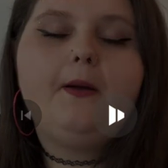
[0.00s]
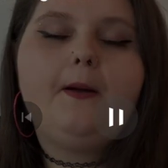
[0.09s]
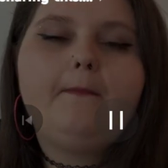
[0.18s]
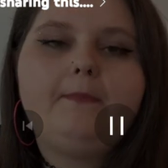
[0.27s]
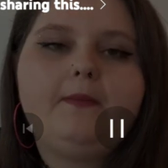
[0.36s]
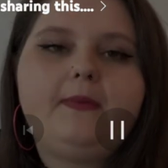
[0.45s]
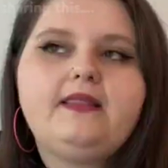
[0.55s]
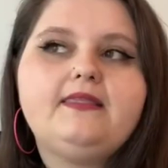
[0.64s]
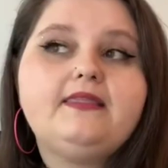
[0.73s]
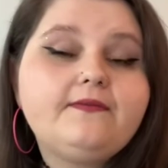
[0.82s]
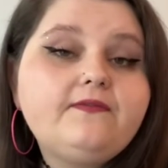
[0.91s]
But
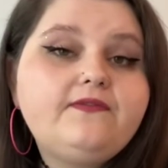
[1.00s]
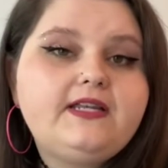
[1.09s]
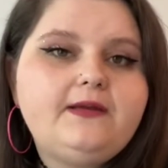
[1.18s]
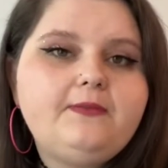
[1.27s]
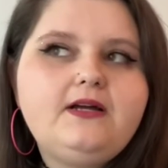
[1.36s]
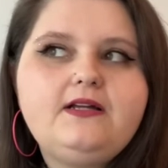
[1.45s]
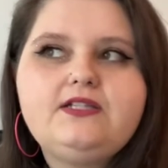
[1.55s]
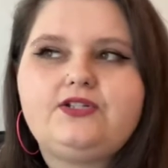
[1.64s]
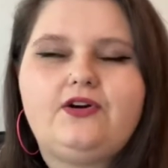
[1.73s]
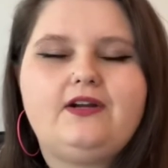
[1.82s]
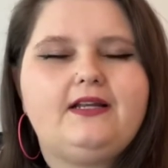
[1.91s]
my lymphedema
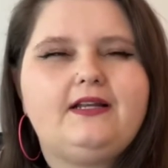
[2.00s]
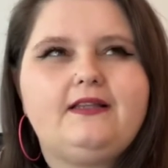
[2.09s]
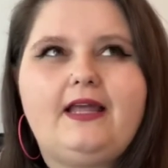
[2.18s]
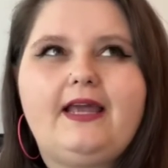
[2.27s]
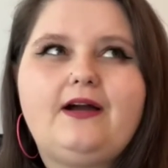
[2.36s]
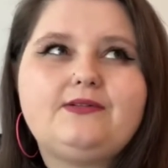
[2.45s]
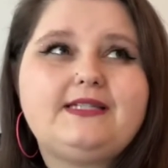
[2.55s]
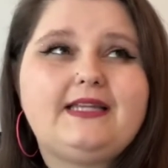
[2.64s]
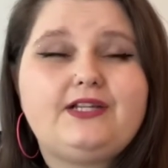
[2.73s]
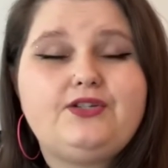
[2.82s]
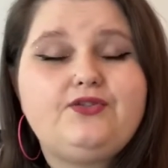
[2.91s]
started in I would say
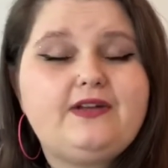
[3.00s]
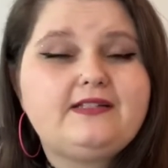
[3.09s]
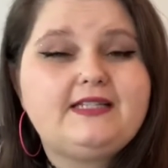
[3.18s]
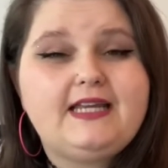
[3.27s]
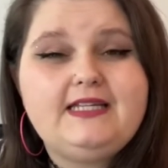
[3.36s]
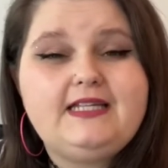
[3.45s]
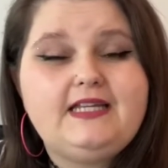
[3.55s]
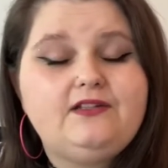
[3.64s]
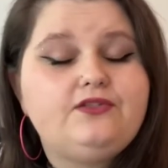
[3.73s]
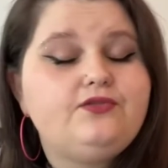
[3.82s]
2018,